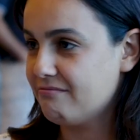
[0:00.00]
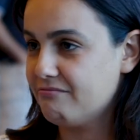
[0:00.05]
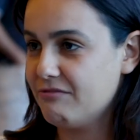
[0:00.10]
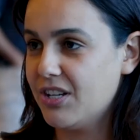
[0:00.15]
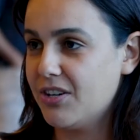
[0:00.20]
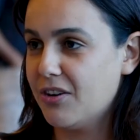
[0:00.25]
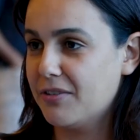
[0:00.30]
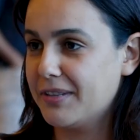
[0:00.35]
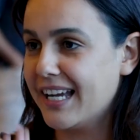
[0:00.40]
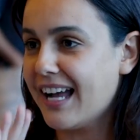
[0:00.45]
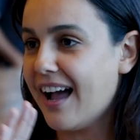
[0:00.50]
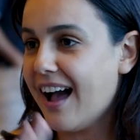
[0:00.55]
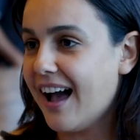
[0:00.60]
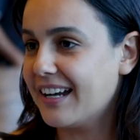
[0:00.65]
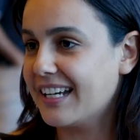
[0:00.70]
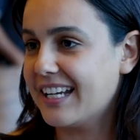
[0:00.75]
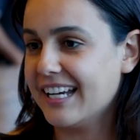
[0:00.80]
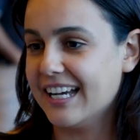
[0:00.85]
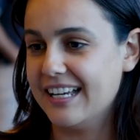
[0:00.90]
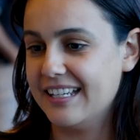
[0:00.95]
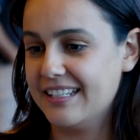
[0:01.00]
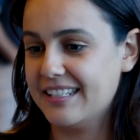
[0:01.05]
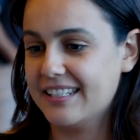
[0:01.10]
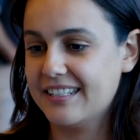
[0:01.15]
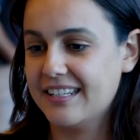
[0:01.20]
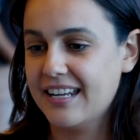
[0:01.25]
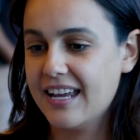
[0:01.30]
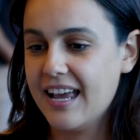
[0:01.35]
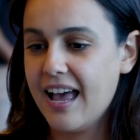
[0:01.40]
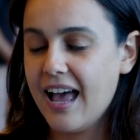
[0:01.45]
the hard
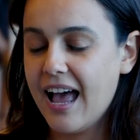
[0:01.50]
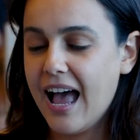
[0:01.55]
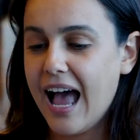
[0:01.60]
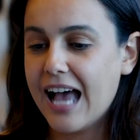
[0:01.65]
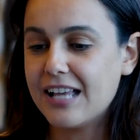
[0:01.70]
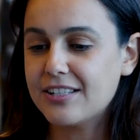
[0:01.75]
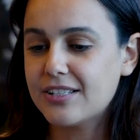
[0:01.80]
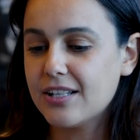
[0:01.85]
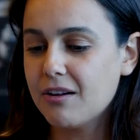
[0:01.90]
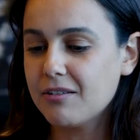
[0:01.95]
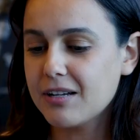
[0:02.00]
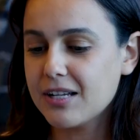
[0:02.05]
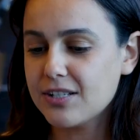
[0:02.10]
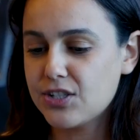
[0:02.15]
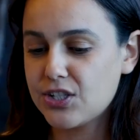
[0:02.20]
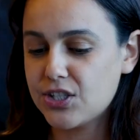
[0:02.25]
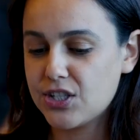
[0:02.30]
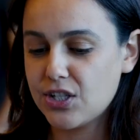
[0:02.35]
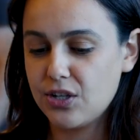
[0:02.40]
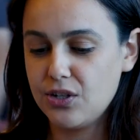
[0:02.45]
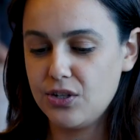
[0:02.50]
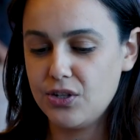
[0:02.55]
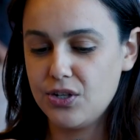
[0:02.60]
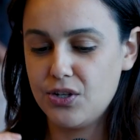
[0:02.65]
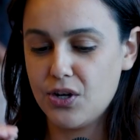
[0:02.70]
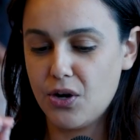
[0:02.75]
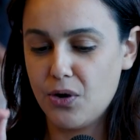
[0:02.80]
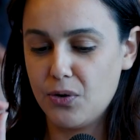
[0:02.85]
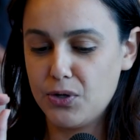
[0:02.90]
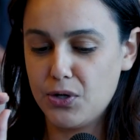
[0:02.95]
cut, as long as
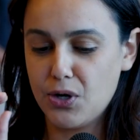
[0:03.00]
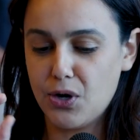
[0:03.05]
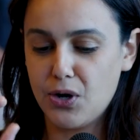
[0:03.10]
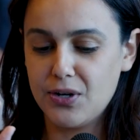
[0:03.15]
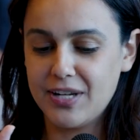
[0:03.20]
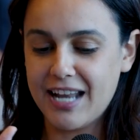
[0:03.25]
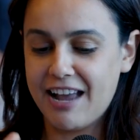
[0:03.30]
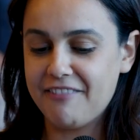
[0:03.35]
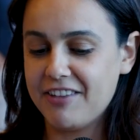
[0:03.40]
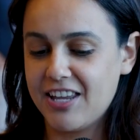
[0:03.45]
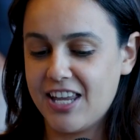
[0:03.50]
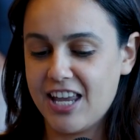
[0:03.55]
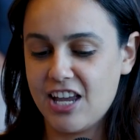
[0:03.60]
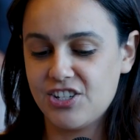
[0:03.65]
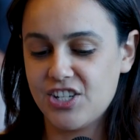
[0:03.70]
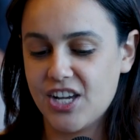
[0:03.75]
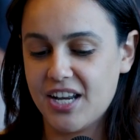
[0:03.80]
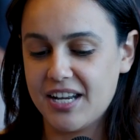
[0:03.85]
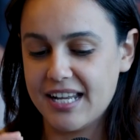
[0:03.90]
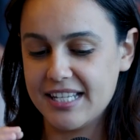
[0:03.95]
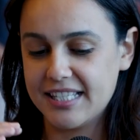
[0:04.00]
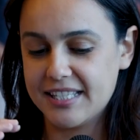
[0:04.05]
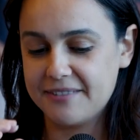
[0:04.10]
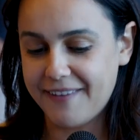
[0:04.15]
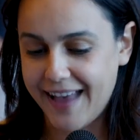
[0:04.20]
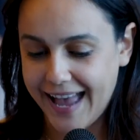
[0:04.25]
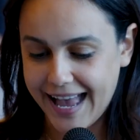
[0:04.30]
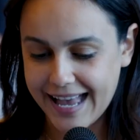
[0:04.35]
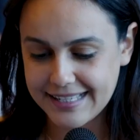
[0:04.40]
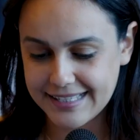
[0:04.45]
your navigation is
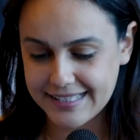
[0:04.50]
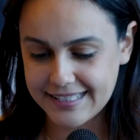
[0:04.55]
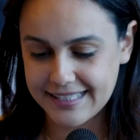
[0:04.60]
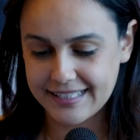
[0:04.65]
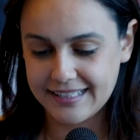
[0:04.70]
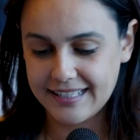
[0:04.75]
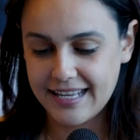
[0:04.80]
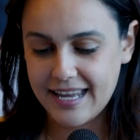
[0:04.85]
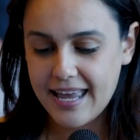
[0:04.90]
fast